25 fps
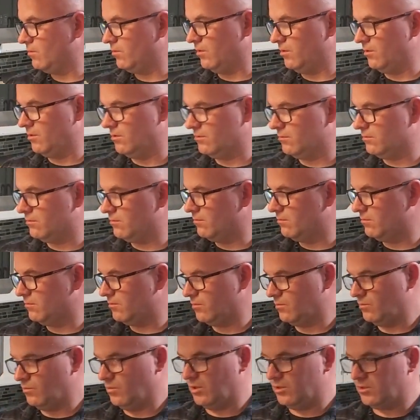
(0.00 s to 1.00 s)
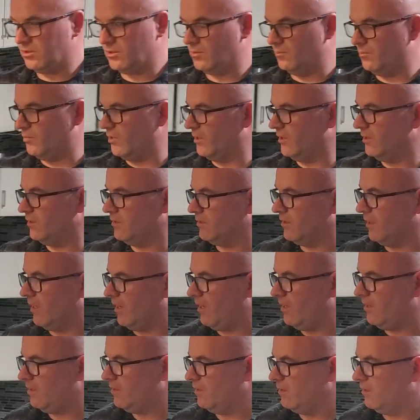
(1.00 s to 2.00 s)
well, one complete
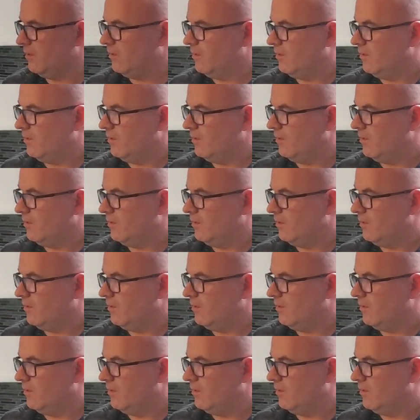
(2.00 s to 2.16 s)
day.